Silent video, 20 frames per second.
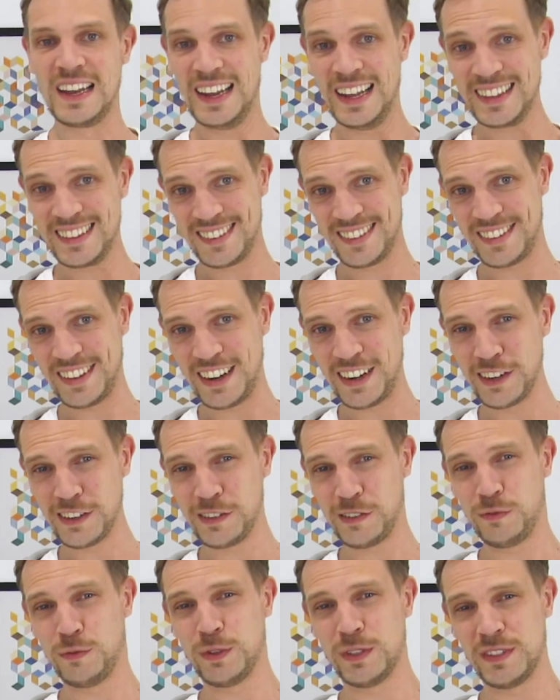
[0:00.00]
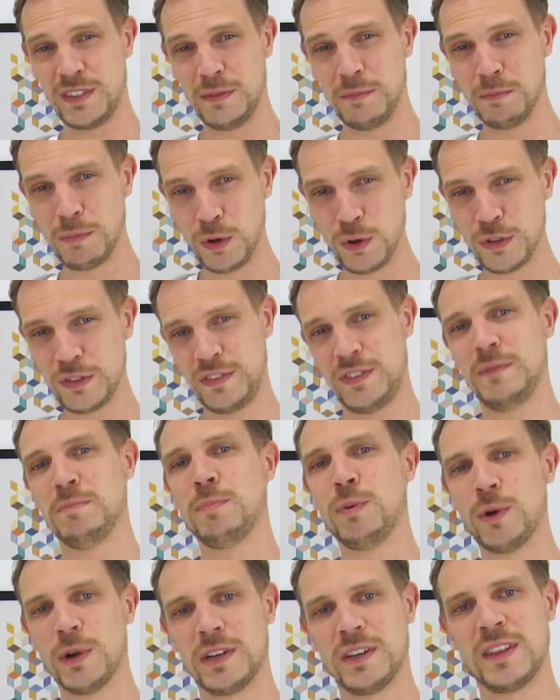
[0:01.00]
Let's start with the most
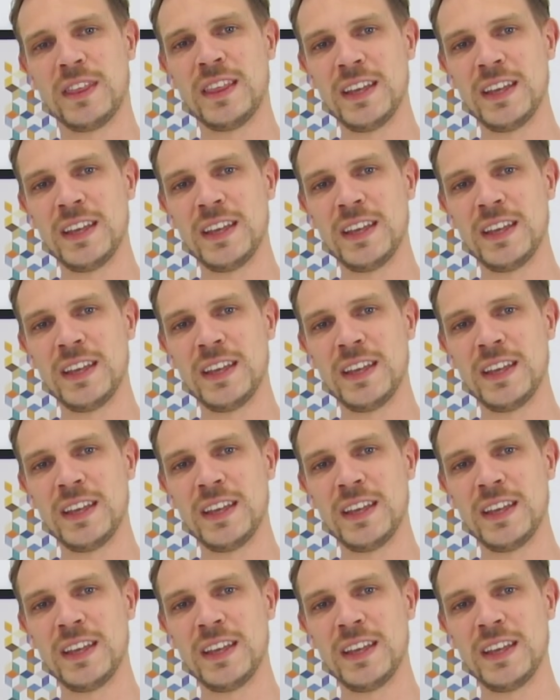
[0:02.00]
important